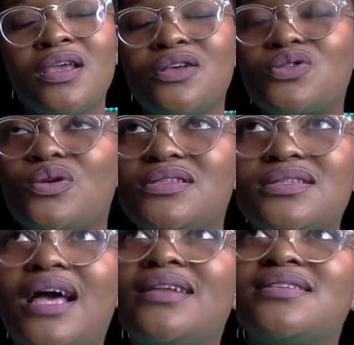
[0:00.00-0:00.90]
So it's
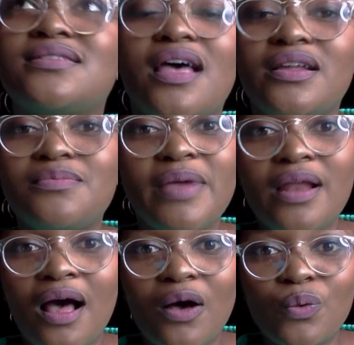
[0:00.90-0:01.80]
kind of sad, man,
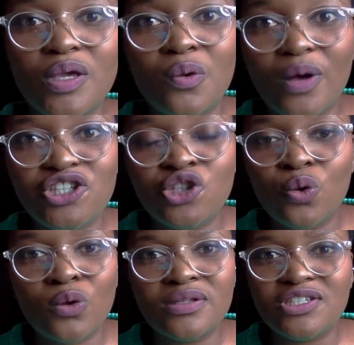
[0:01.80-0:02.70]
how we're watching
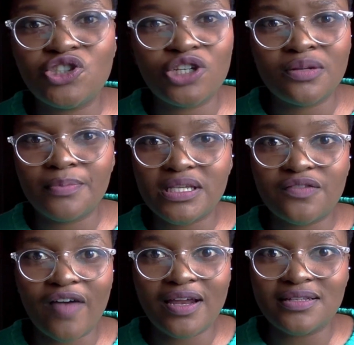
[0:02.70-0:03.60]
all these gender-based
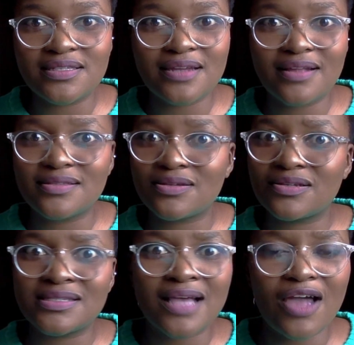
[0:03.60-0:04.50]
violence stats
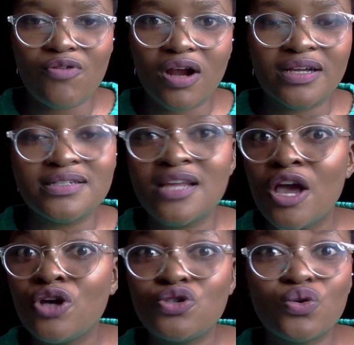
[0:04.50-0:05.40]
skyrocket,
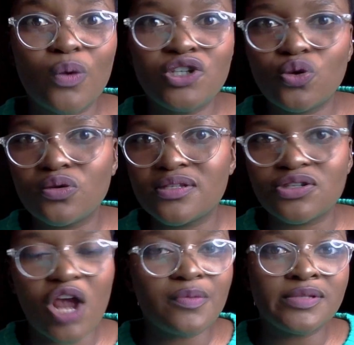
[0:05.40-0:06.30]
to watch all these
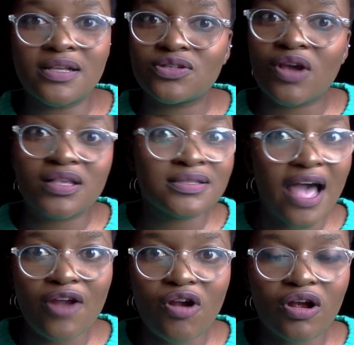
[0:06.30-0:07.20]
crime stats
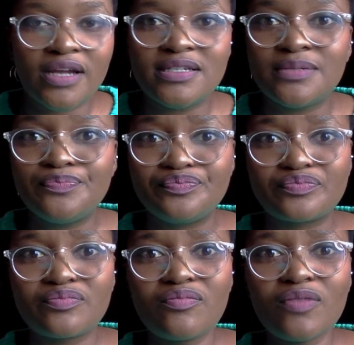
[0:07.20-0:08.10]
skyrocket,
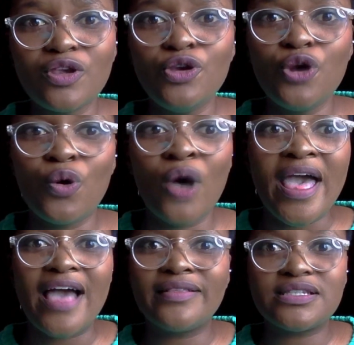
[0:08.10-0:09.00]

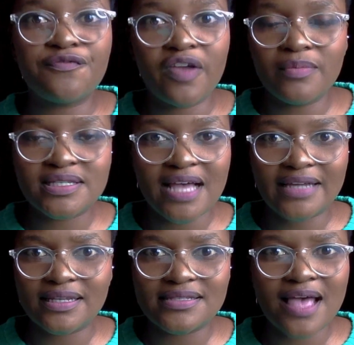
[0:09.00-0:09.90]
and this femicide
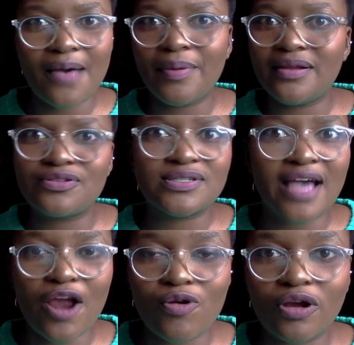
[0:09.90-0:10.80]
that is happening
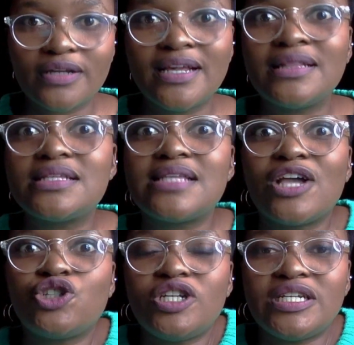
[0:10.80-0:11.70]
skyrocket, and there's
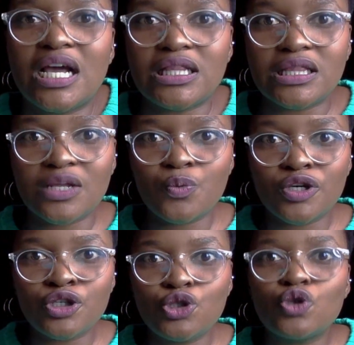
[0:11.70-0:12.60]
actually nothing that we
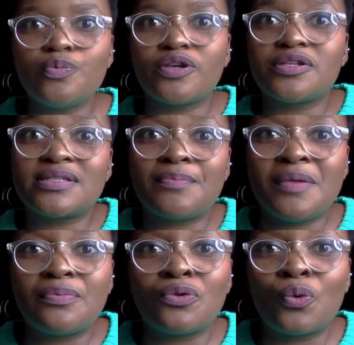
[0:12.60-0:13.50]
can do, because the
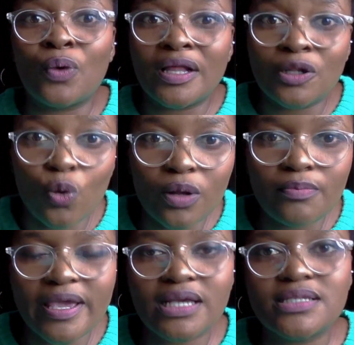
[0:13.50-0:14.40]
people who are
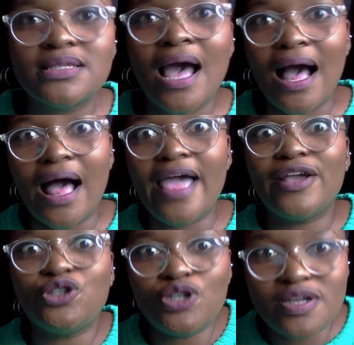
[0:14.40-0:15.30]
lawmakers are
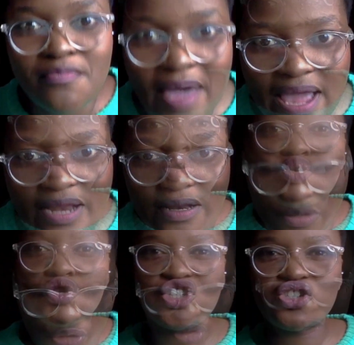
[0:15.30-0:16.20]
actually men.
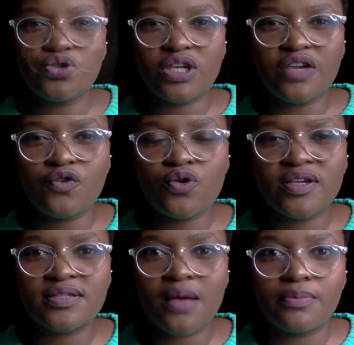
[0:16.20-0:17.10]
Just to give you
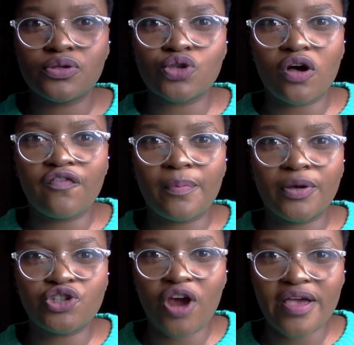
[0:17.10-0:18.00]
examples of a
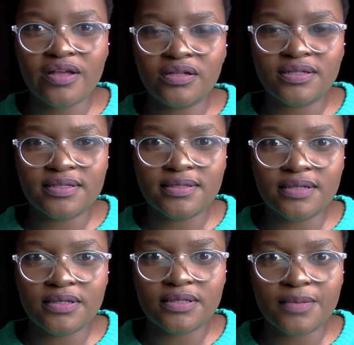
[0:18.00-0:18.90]
patriarchal
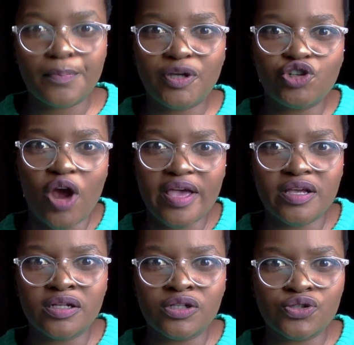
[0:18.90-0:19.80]

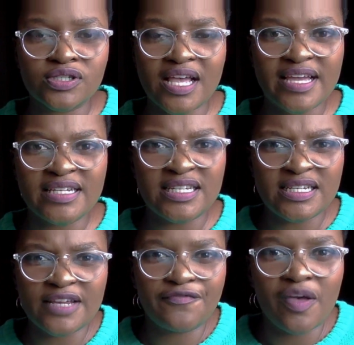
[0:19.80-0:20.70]
society
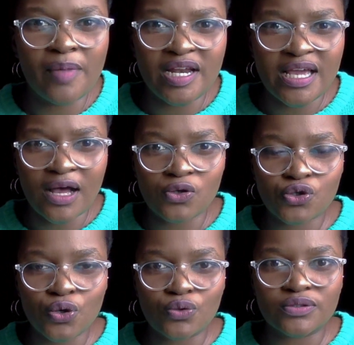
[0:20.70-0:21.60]
in a family
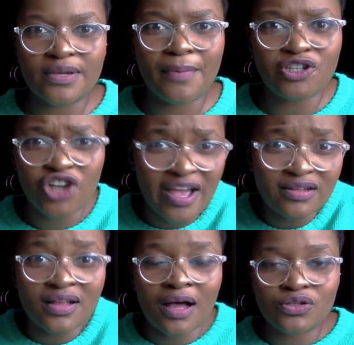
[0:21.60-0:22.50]
household,
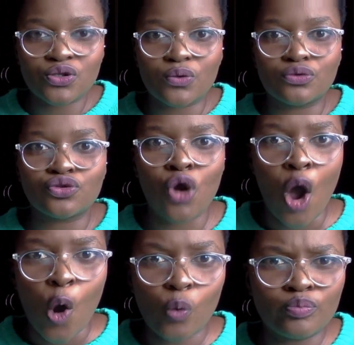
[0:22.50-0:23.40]
patriarchal household,
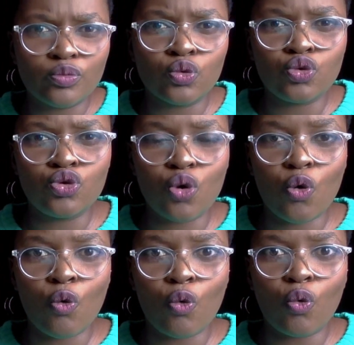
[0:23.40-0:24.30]

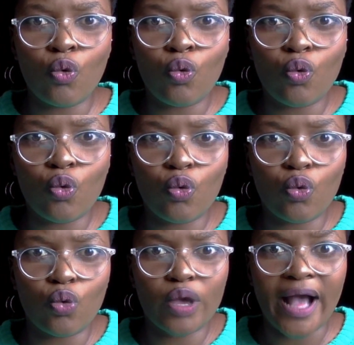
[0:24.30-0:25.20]

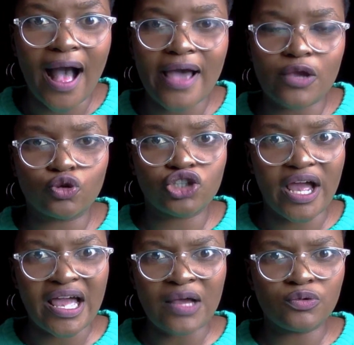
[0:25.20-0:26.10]
ekhaya
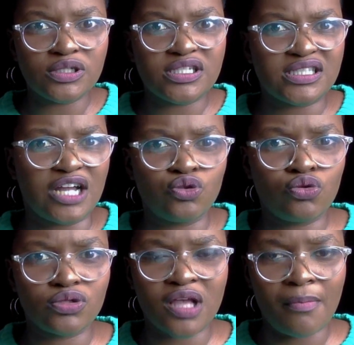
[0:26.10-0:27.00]
kushaya
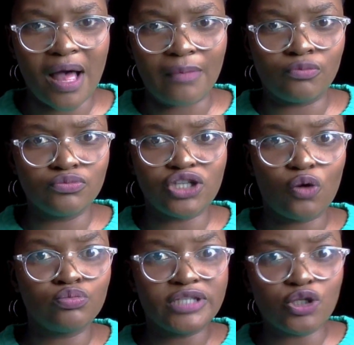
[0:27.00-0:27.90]
isicathulo sikababa, umshaya
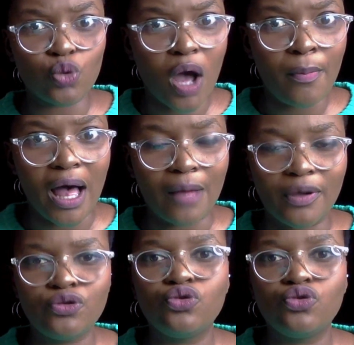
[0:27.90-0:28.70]
umthetho kababa,